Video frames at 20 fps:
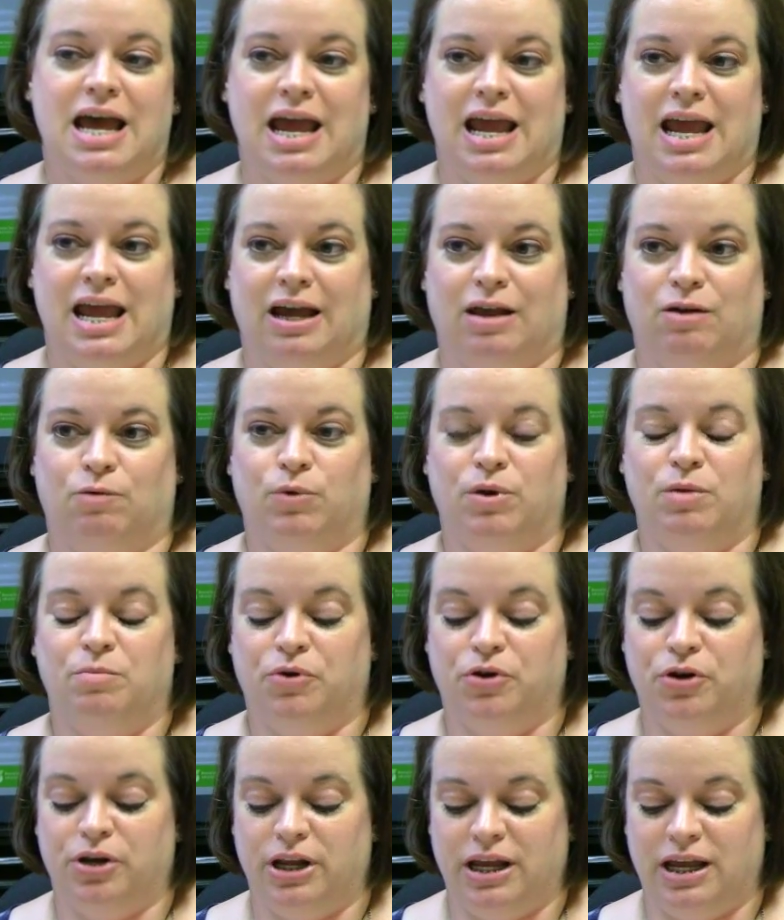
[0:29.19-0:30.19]
And we
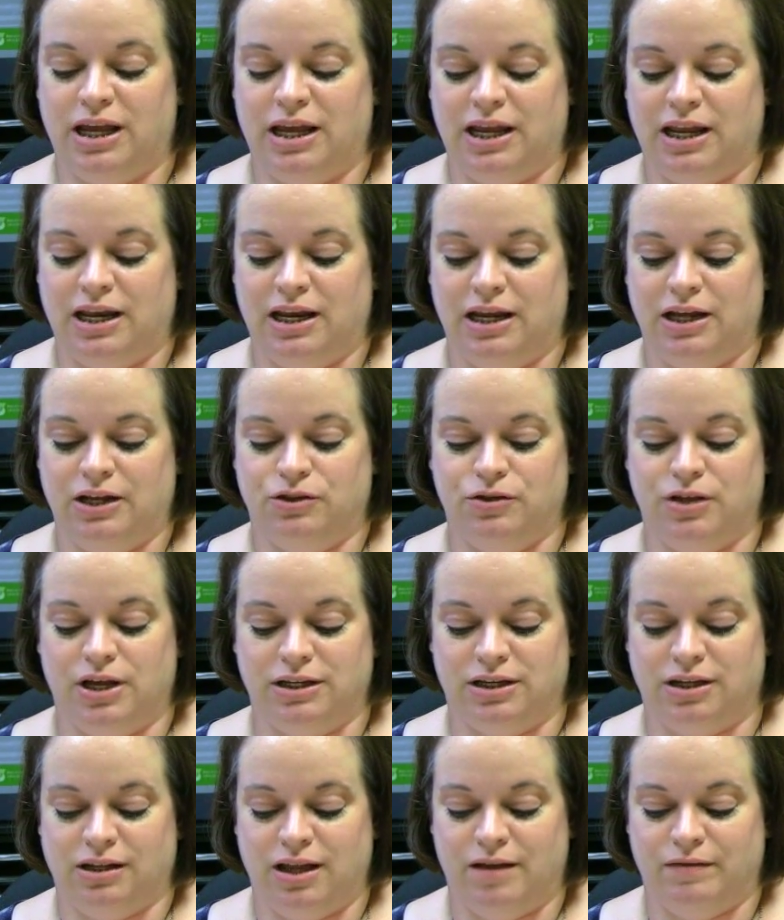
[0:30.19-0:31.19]
put in
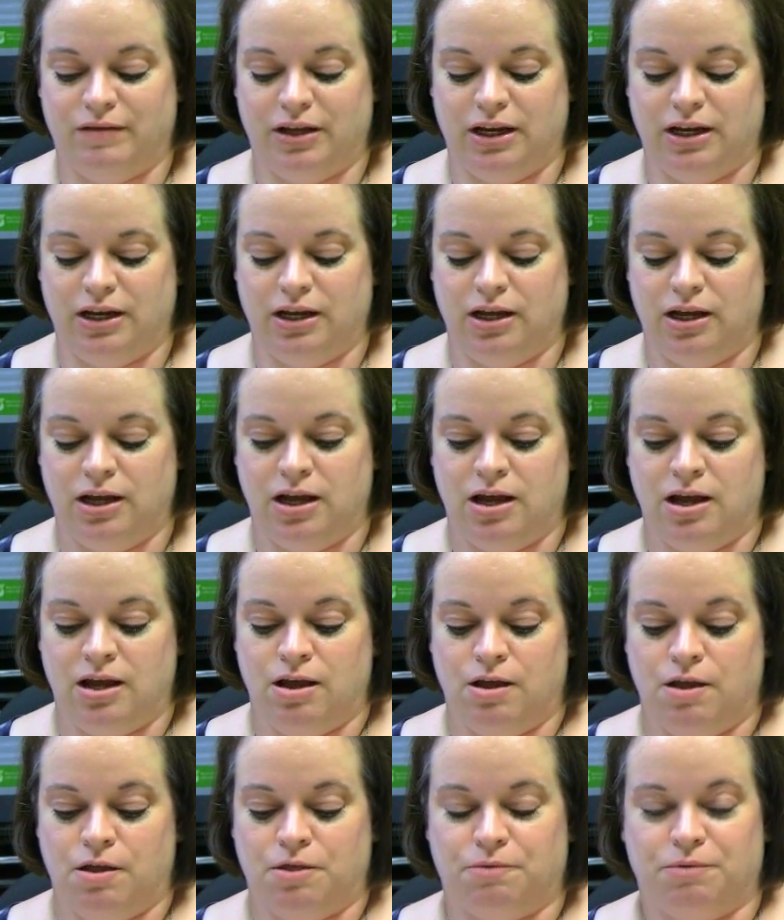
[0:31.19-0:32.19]
2011,
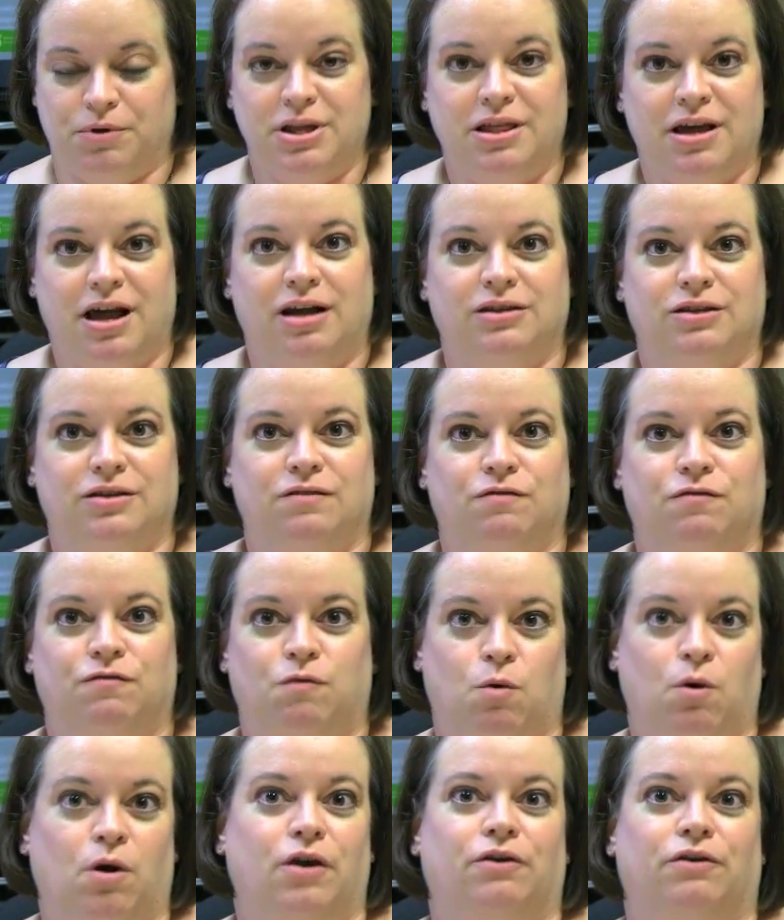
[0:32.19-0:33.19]

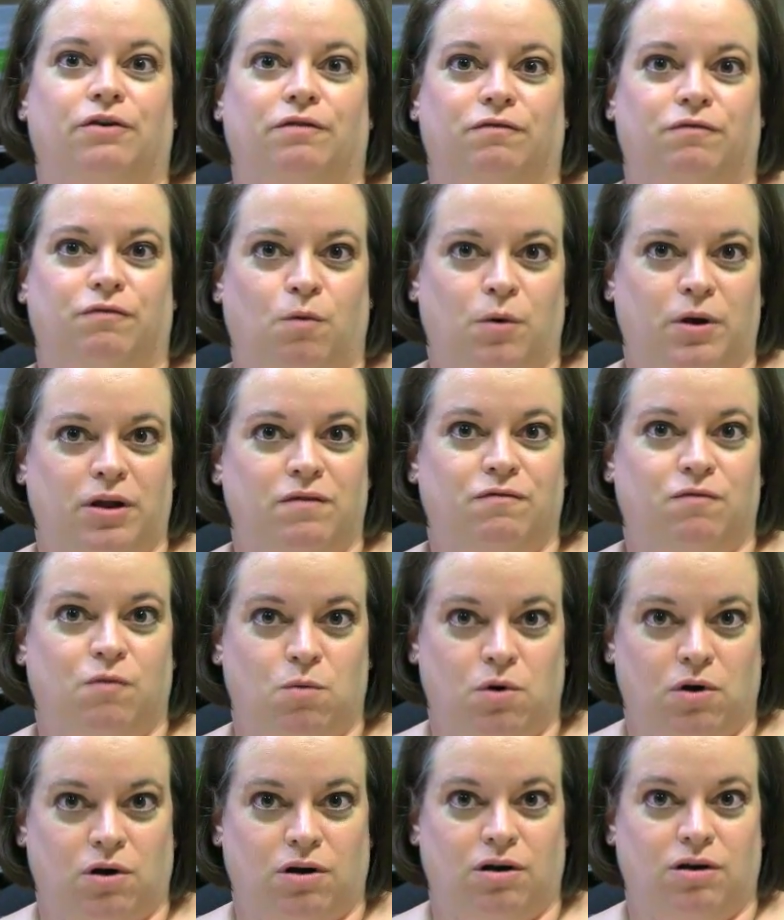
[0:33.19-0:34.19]

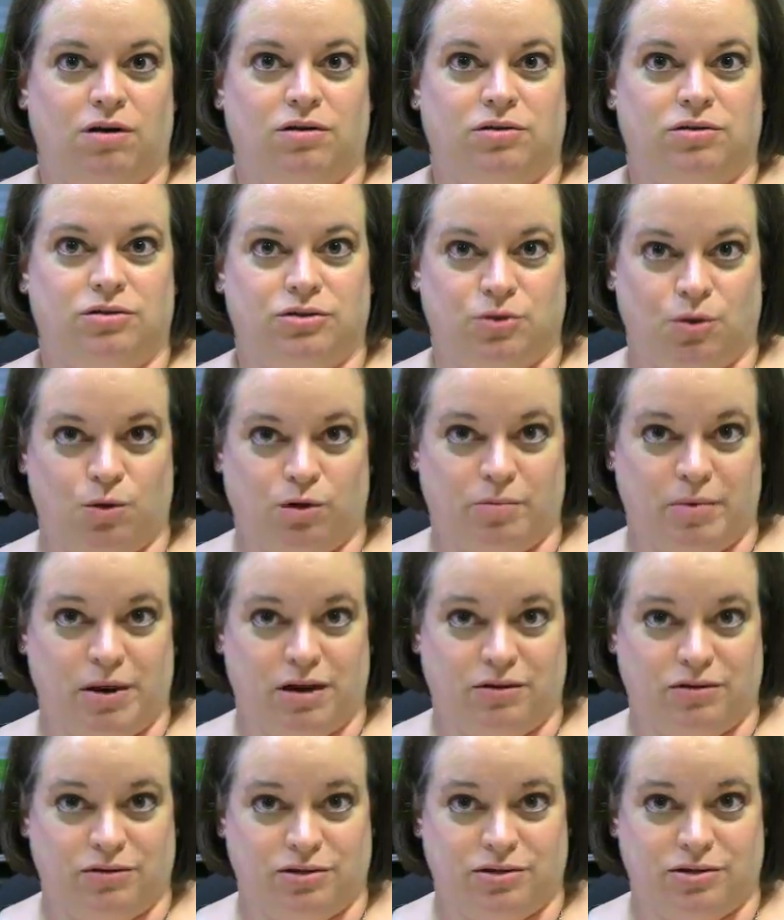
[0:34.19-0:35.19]
3,444 solar
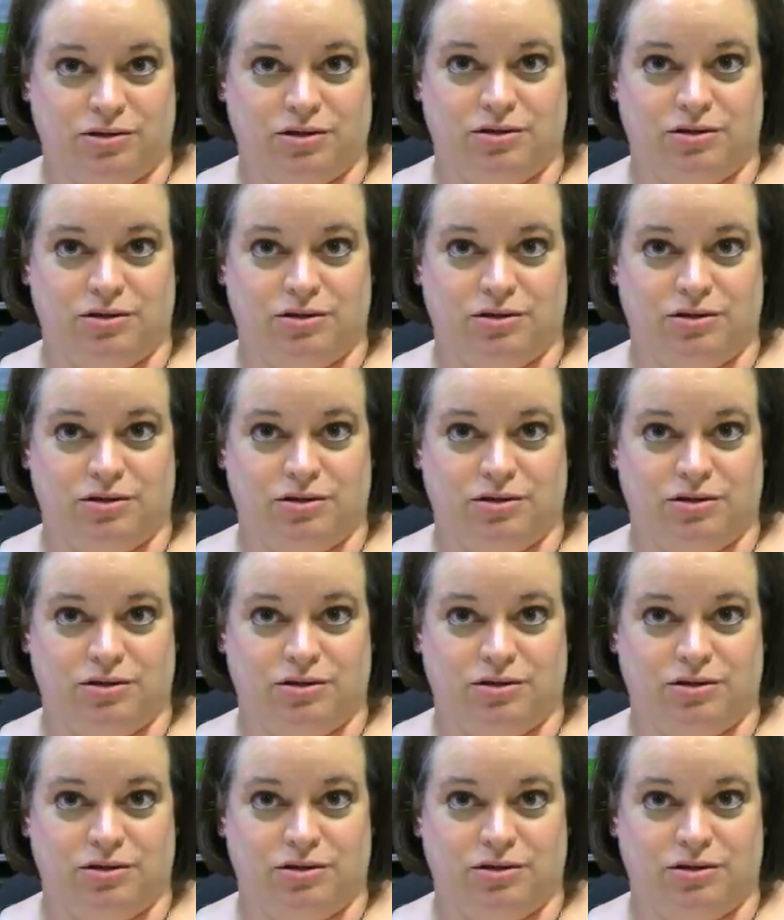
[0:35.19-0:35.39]
panels.